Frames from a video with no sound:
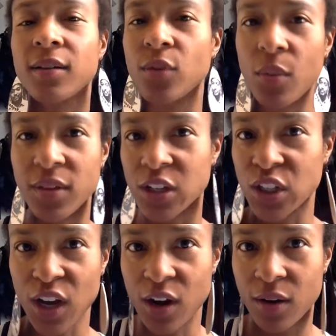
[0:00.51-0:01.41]
So I want to
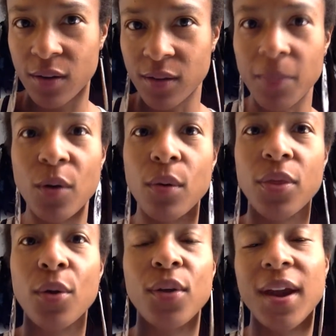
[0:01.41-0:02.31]
share something
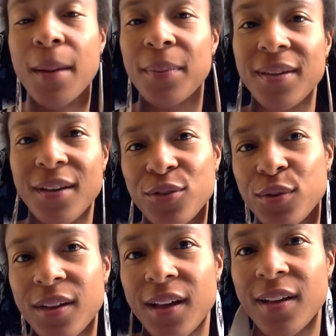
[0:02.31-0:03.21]
with you that happened
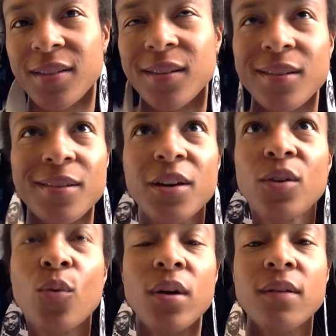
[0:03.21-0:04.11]
yesterday. It's just,
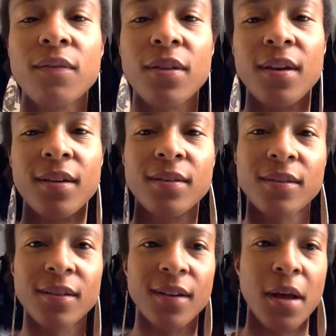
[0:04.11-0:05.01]
one of
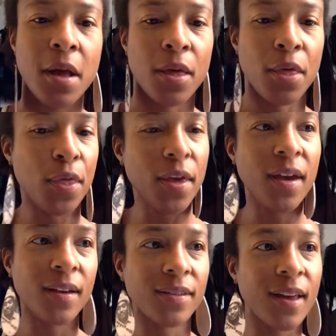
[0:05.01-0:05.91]
these
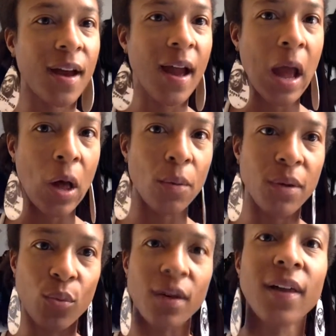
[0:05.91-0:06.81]
things that helped
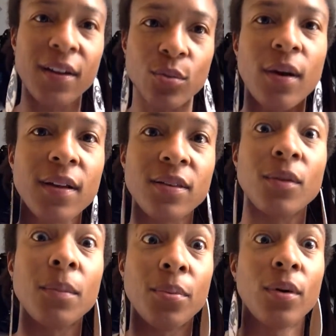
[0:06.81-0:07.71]
me realize why it's
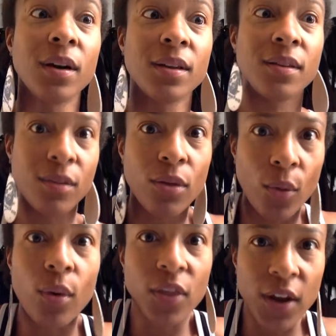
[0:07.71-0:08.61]
so important to do
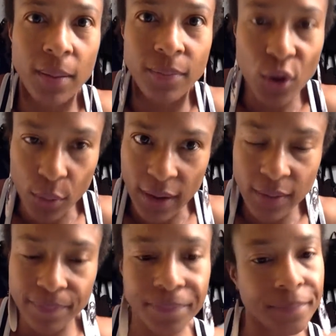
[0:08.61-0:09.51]
the work that I'm doing.